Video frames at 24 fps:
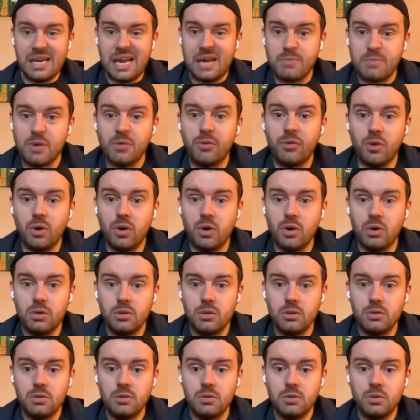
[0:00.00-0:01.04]
it like before?
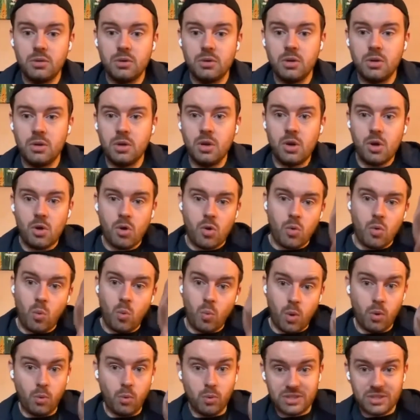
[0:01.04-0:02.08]

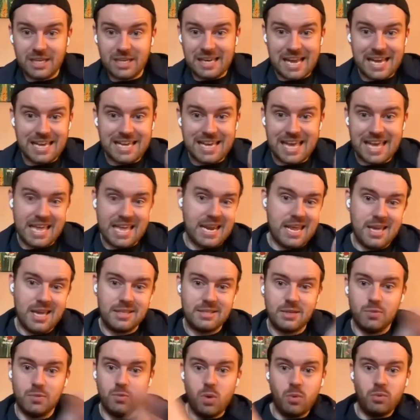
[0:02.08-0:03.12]
What was it like in
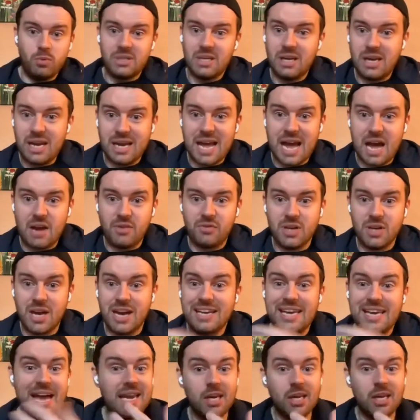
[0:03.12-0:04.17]
it? And what was it like after?
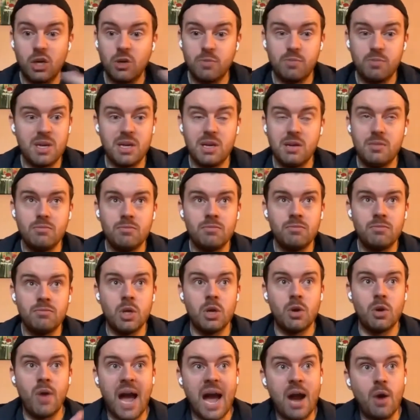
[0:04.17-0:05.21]
Again, it could be,
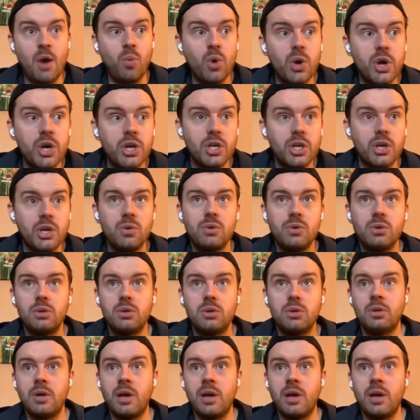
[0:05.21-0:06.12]
you know, how were you?